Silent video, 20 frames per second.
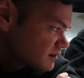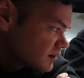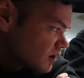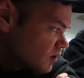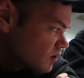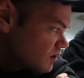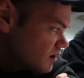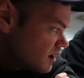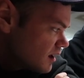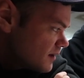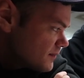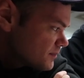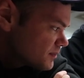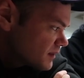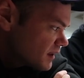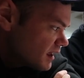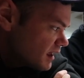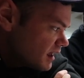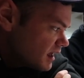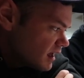so
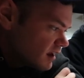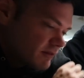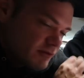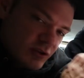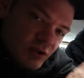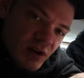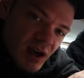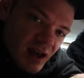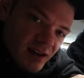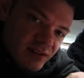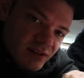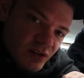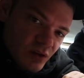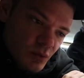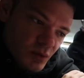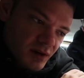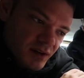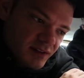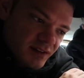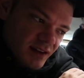if you guys do
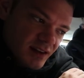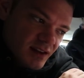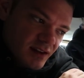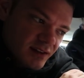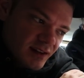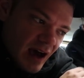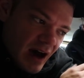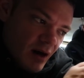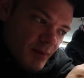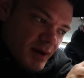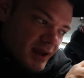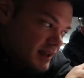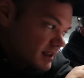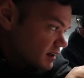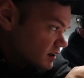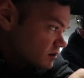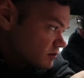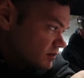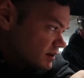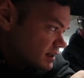want to see this, I'll make
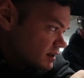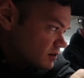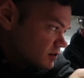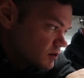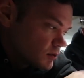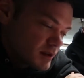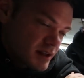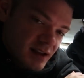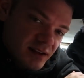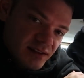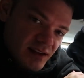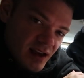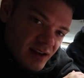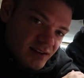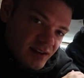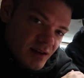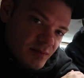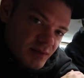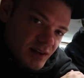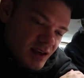another video doing the
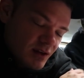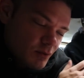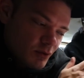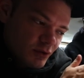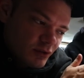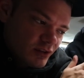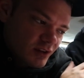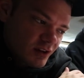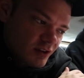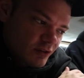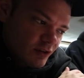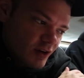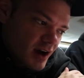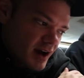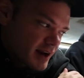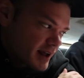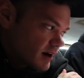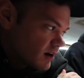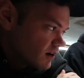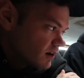exact same thing. We're just gonna
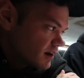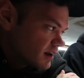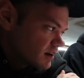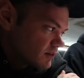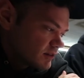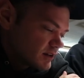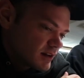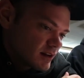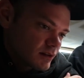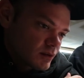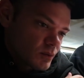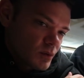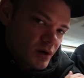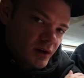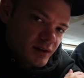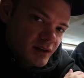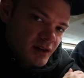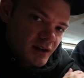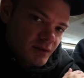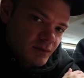try it out, and if it doesn't
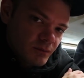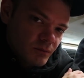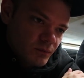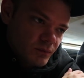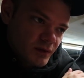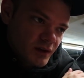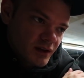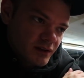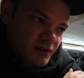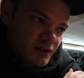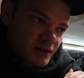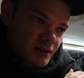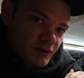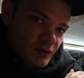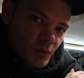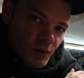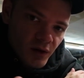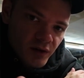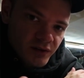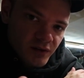work, then it doesn't. If
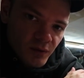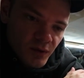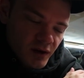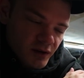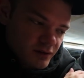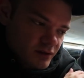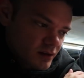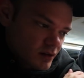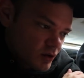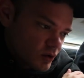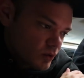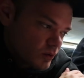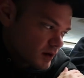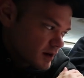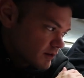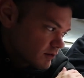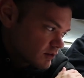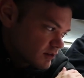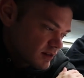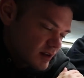it works, it works. Cool,
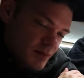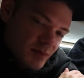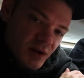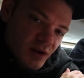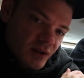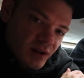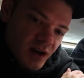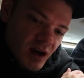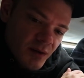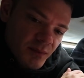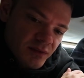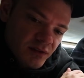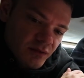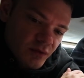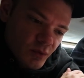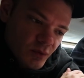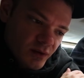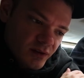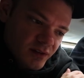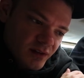whatever. Just let me know in the comments if
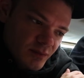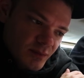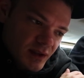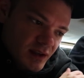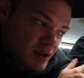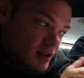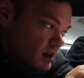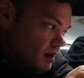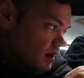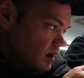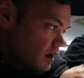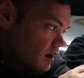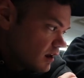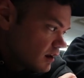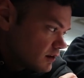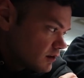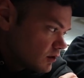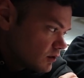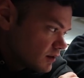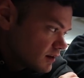you want to see me
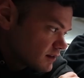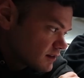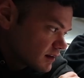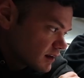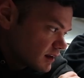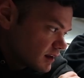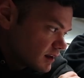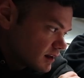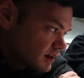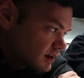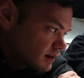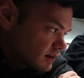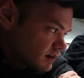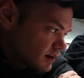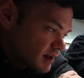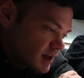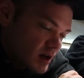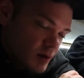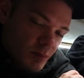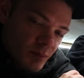do this again and,
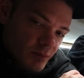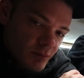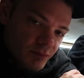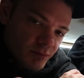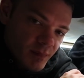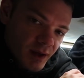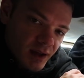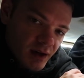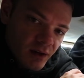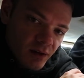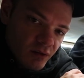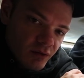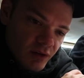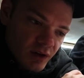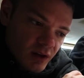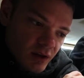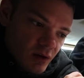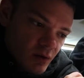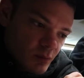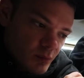and I'll make another
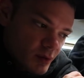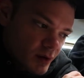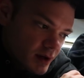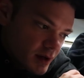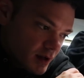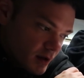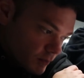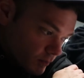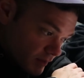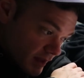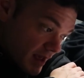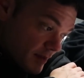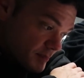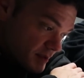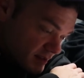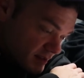video. But uh, with that